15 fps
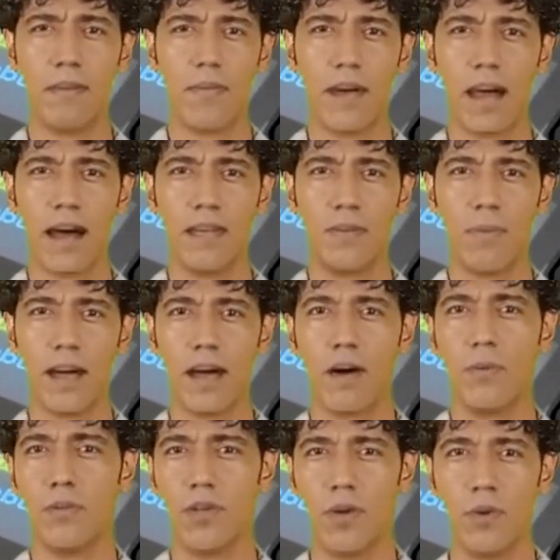the
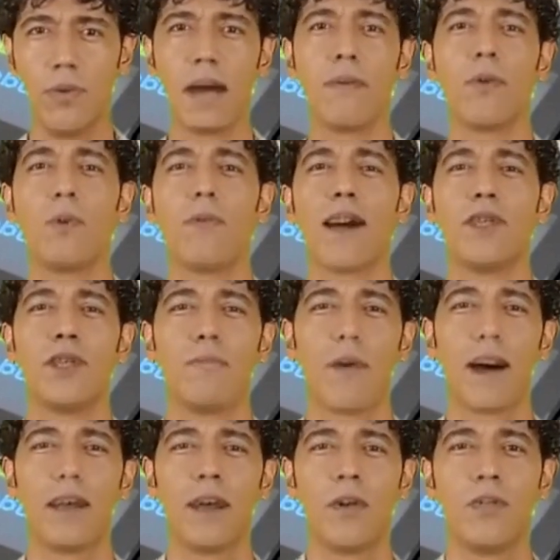SpO2 level measured
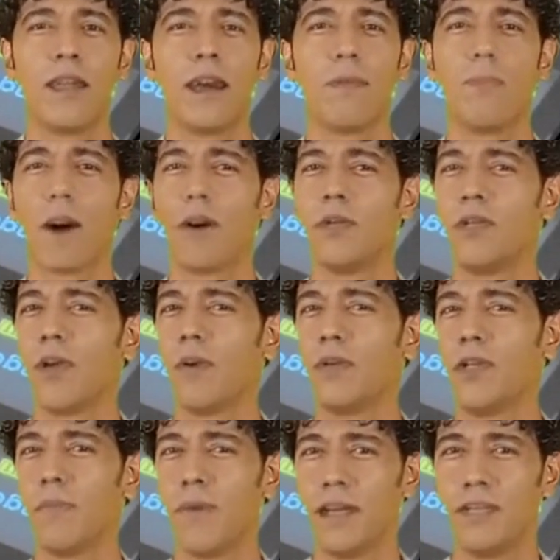by using a pulse
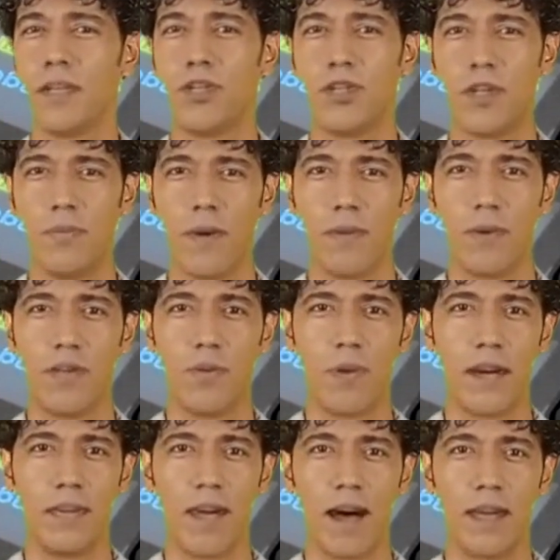oximeter should be
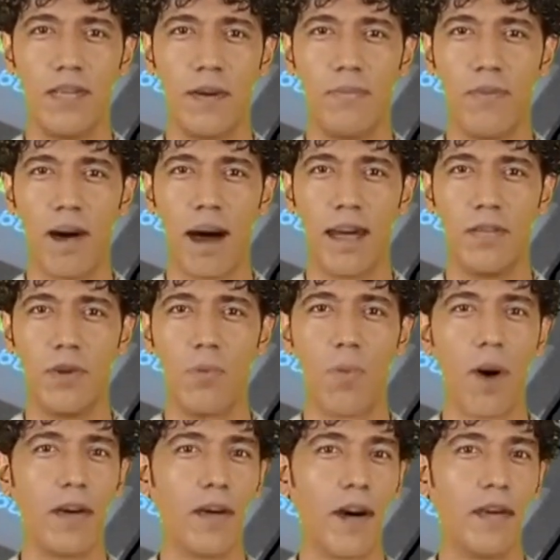between 95 to
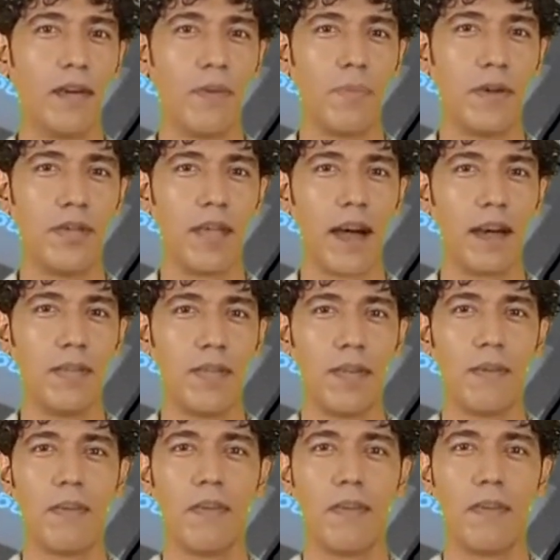
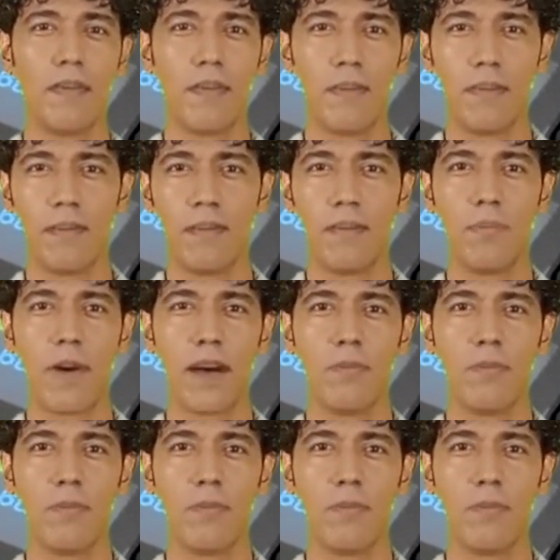100%.